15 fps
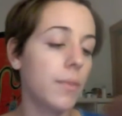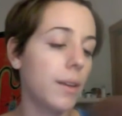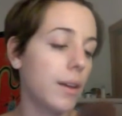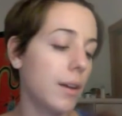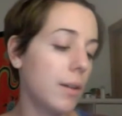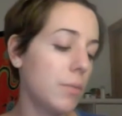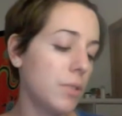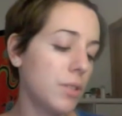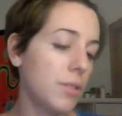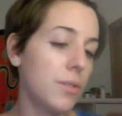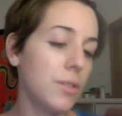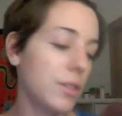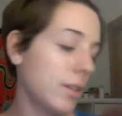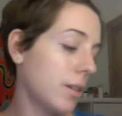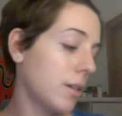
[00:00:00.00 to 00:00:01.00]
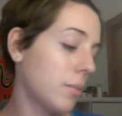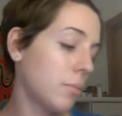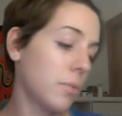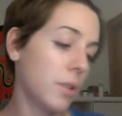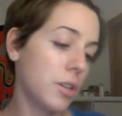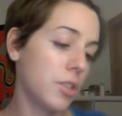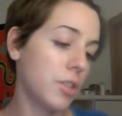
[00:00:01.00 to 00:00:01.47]
I'm just using a
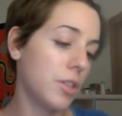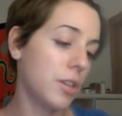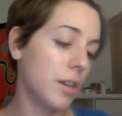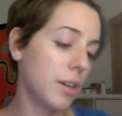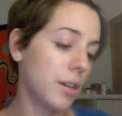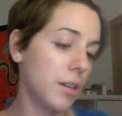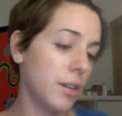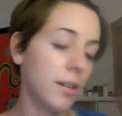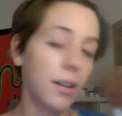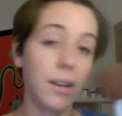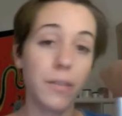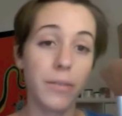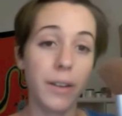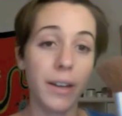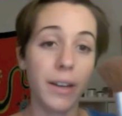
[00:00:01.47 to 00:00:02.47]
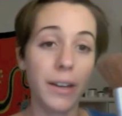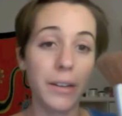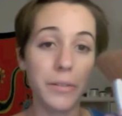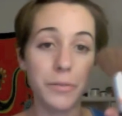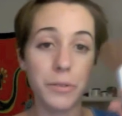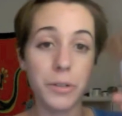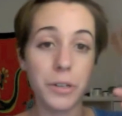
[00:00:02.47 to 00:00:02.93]
brush that I've
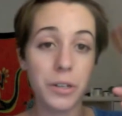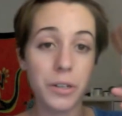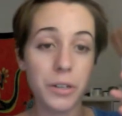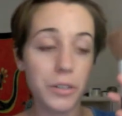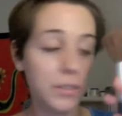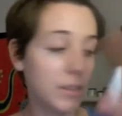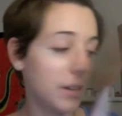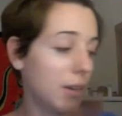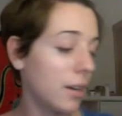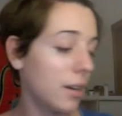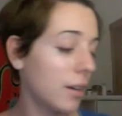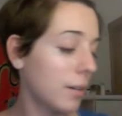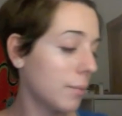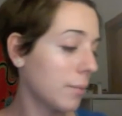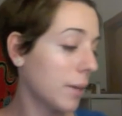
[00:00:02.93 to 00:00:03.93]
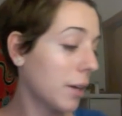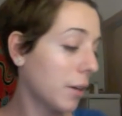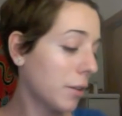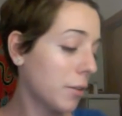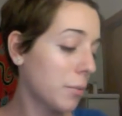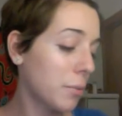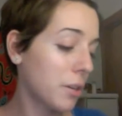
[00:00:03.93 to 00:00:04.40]
had for years. My
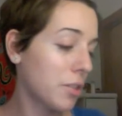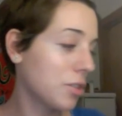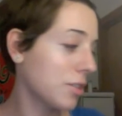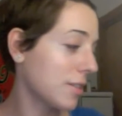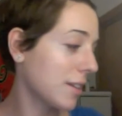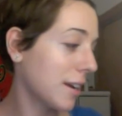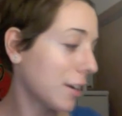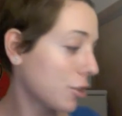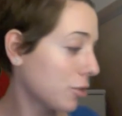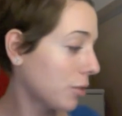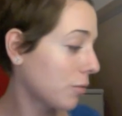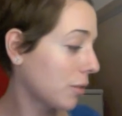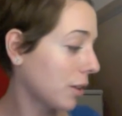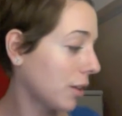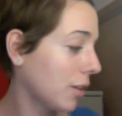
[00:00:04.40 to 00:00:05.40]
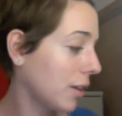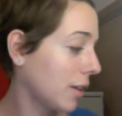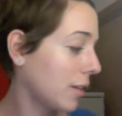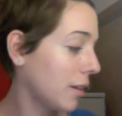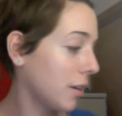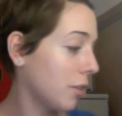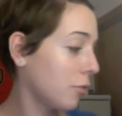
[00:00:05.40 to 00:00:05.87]
other brushes, I actually really like
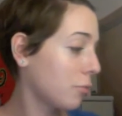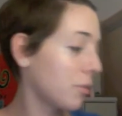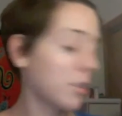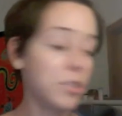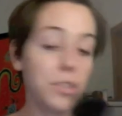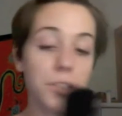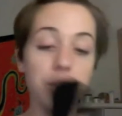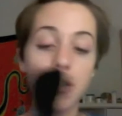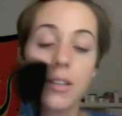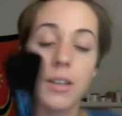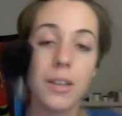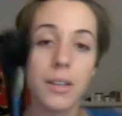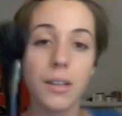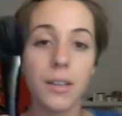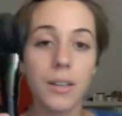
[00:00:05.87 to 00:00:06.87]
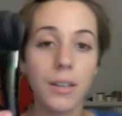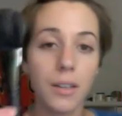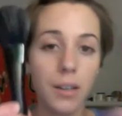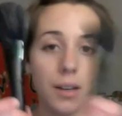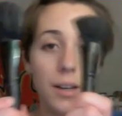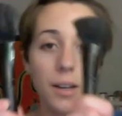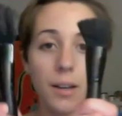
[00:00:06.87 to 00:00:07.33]
the e.l.f. brushes.
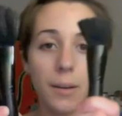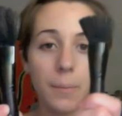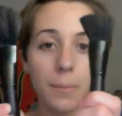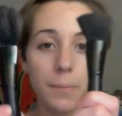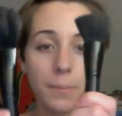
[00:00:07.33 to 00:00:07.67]
I